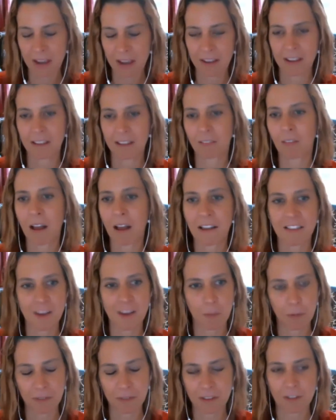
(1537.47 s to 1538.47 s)
it lines
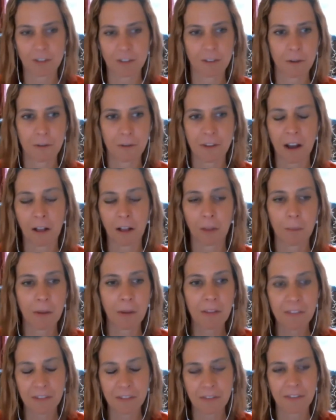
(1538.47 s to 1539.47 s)
up with each of those
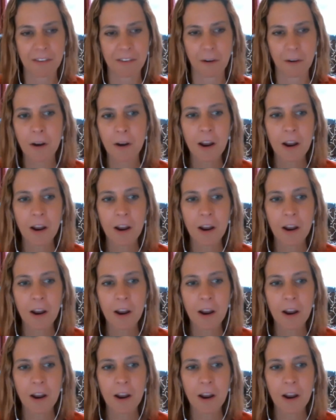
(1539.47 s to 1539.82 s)
elements. And so,